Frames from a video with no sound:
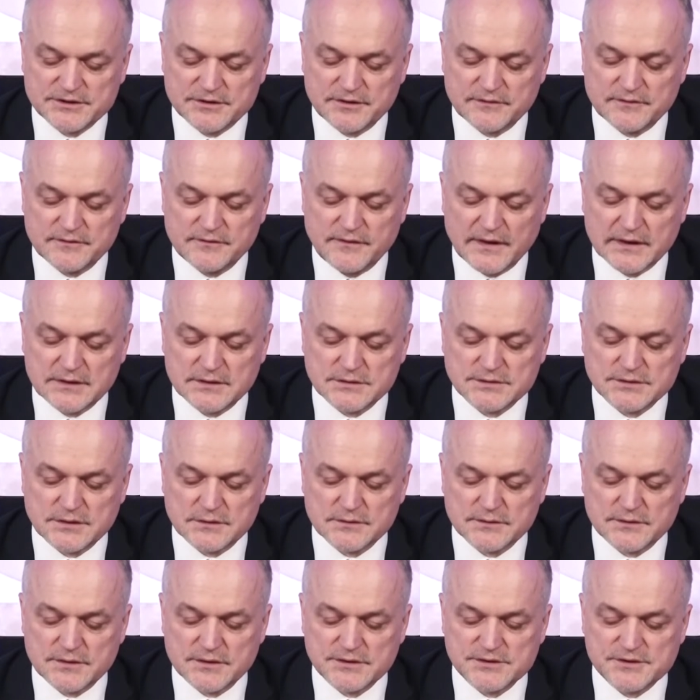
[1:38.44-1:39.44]
while
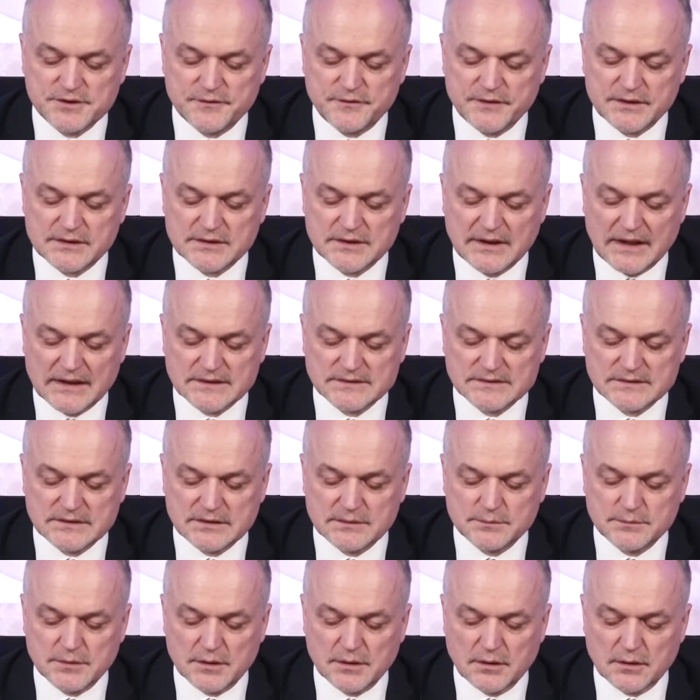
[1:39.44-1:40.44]
in
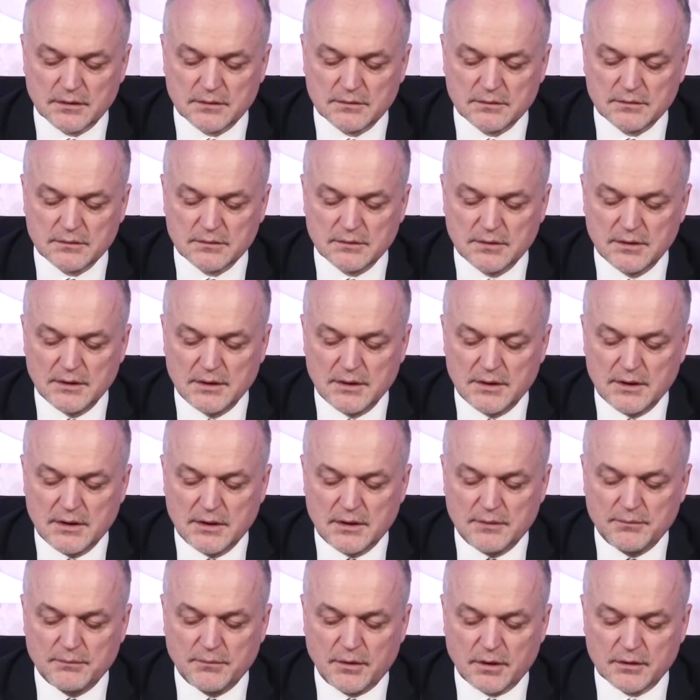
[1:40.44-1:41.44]
2019
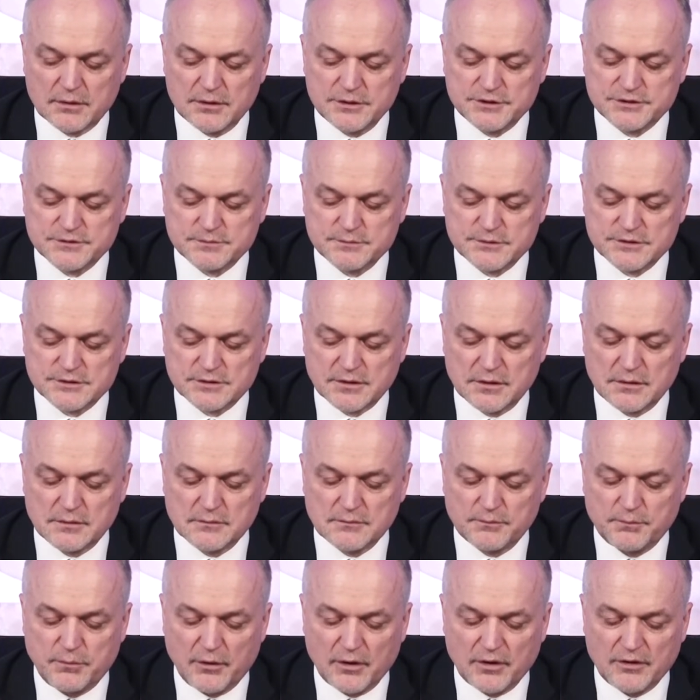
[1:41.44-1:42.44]

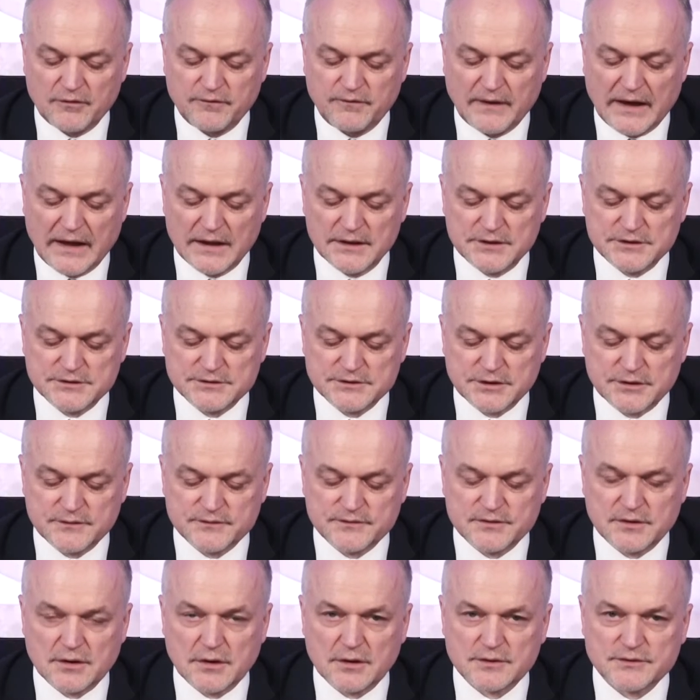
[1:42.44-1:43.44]
we
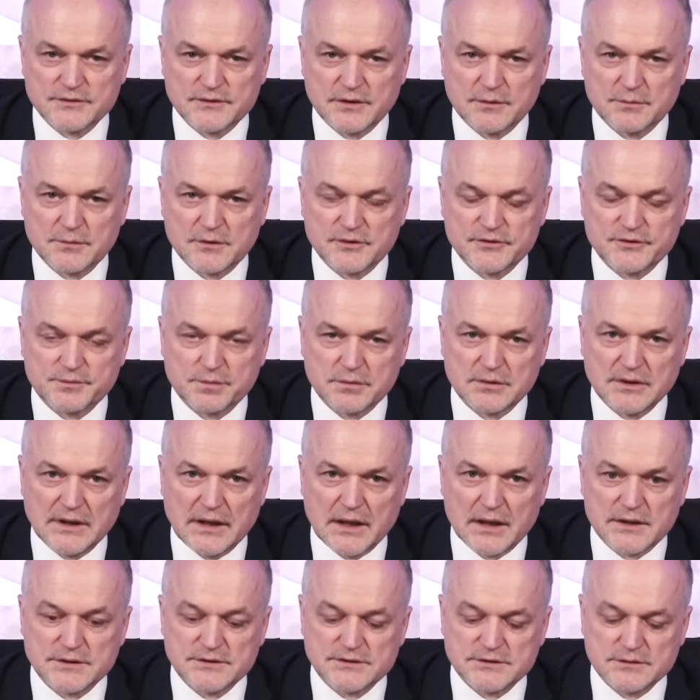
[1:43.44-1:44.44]
could brag
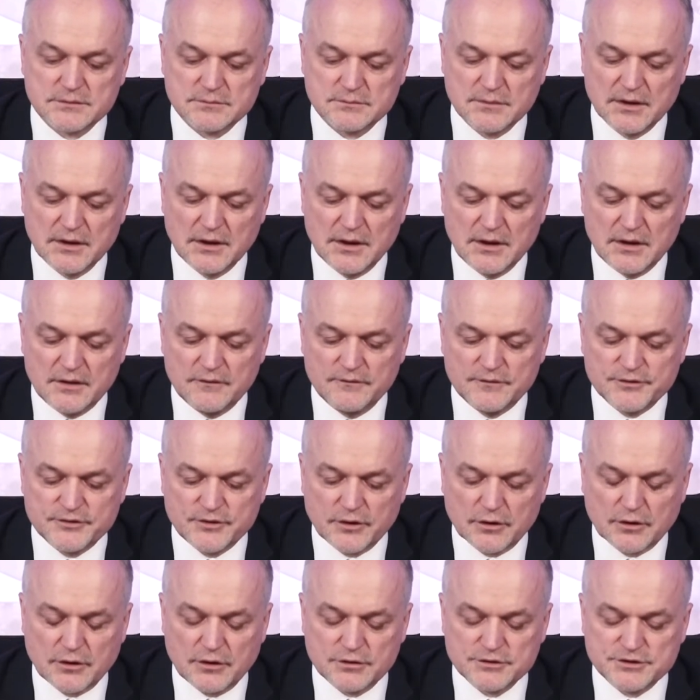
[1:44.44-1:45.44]
about economic
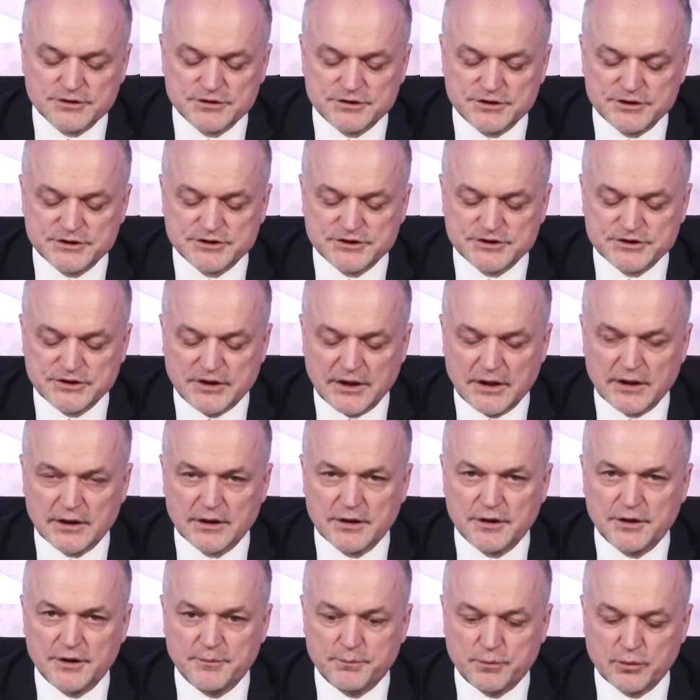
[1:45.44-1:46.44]
expansion
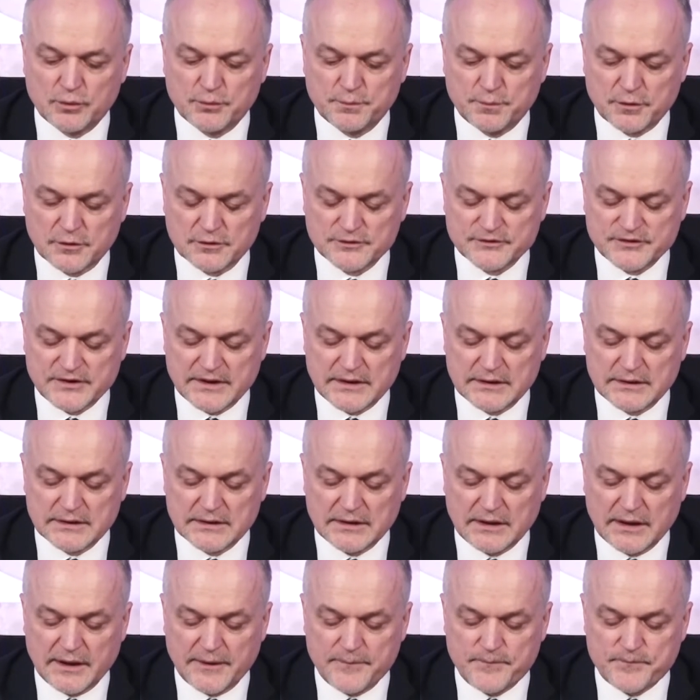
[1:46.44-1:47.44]
growth of
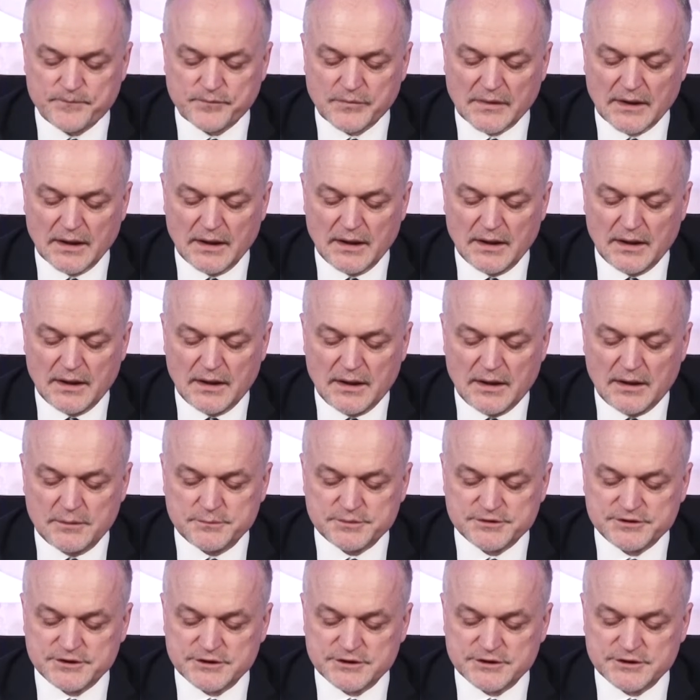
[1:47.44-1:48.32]
4.5%.